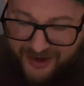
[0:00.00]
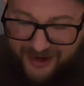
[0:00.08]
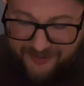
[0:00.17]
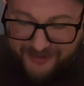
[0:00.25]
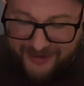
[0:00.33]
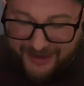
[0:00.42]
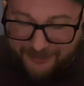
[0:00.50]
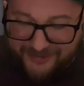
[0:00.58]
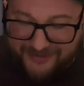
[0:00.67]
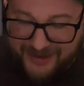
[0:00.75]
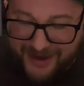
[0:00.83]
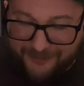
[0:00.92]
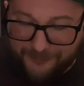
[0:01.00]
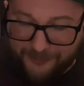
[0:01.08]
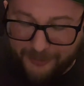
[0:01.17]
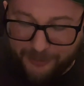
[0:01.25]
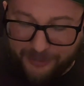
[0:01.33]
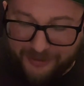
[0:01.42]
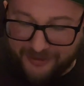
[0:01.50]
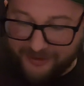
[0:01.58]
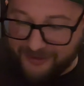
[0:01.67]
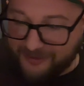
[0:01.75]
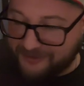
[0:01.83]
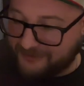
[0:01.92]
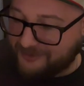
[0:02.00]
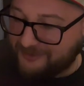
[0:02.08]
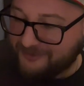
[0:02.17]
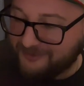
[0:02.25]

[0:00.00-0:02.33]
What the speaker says: What kind of a name is that for a bar?